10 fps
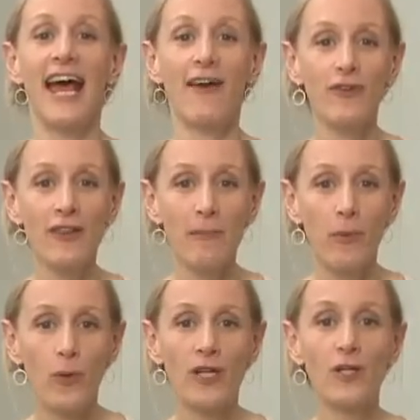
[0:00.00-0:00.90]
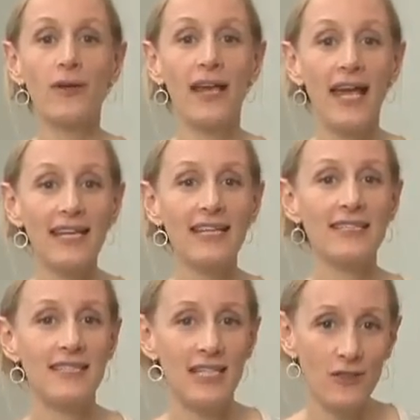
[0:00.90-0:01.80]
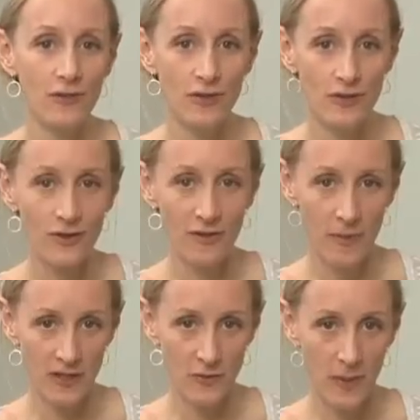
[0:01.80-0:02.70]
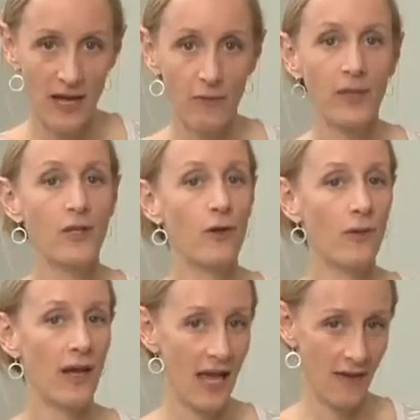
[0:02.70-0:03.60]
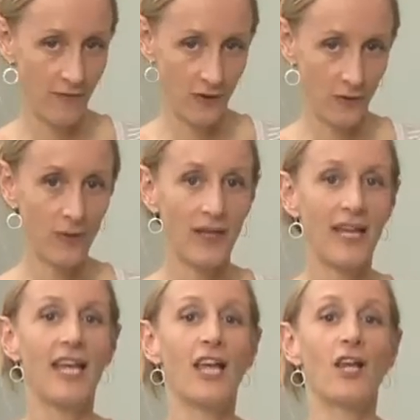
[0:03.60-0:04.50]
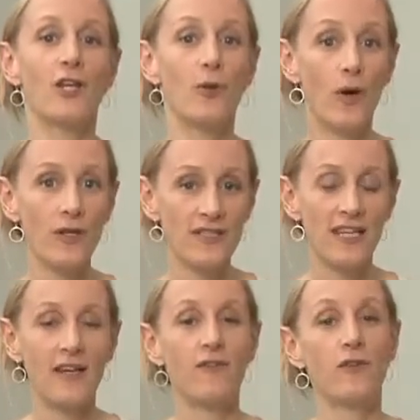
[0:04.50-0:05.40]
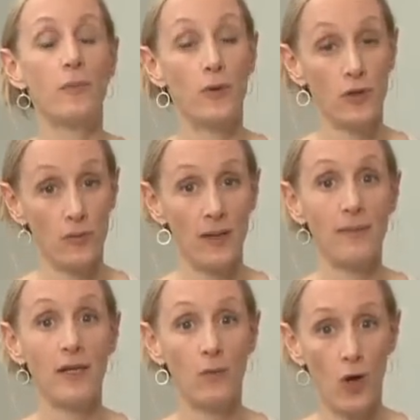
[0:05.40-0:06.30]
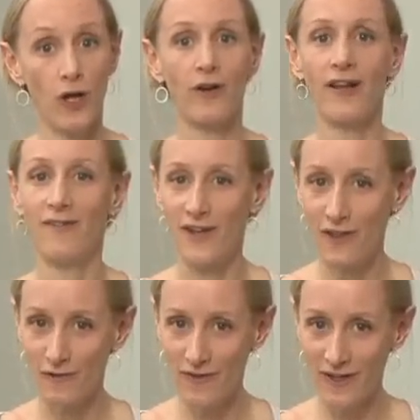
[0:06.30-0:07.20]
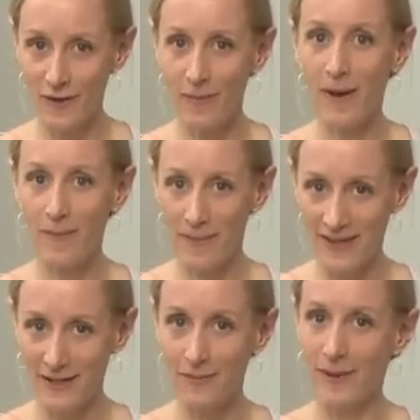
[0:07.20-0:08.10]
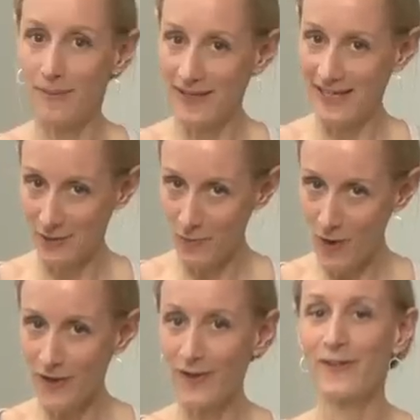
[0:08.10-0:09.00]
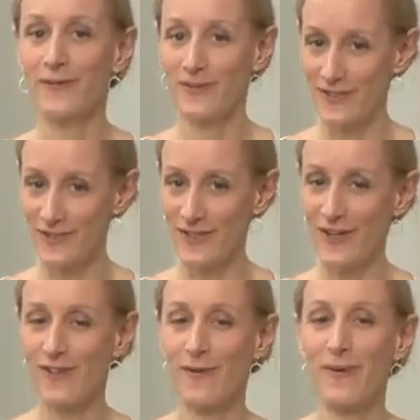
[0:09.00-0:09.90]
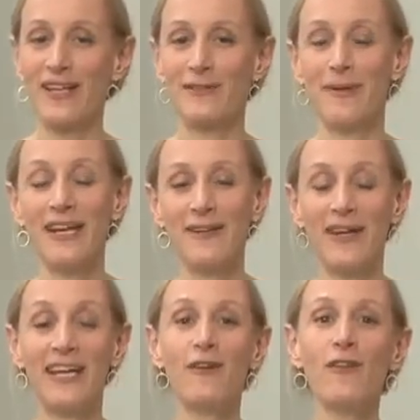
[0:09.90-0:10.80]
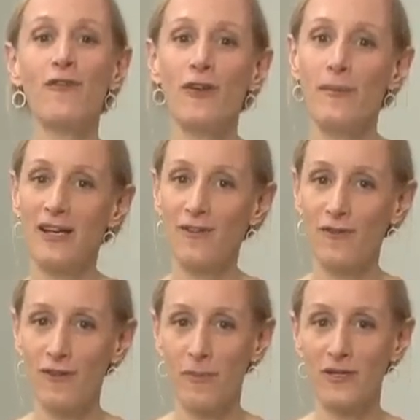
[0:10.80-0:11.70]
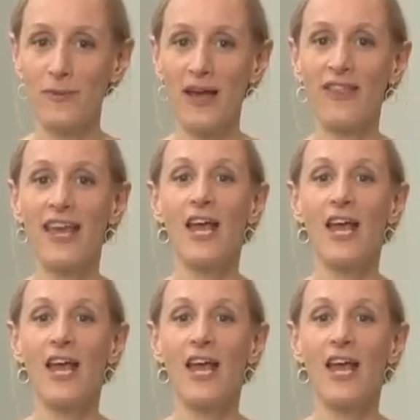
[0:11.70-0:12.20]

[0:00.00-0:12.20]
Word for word: After that point, you can continue to do the sponge bath, but you don't have to. You are safe to put your baby in water, and I have another video about bathing your baby in water, which you should also watch. But anyway, here are the fundamentals for the sponge bath.